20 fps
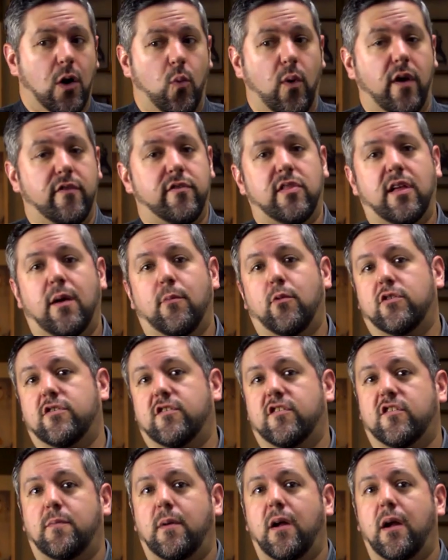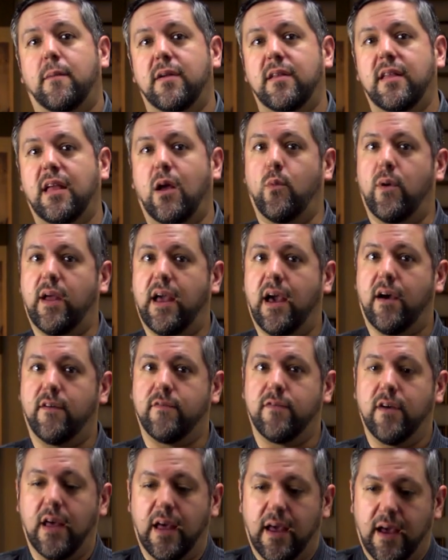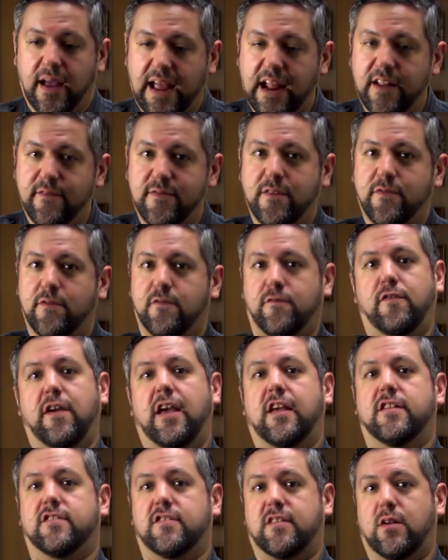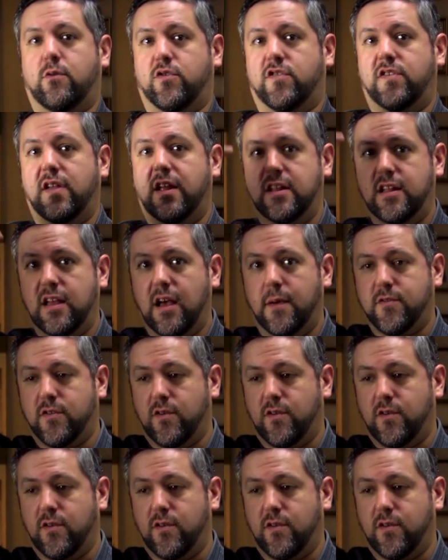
We have a lot more to experiment, and we have kind of different phases that we're setting up.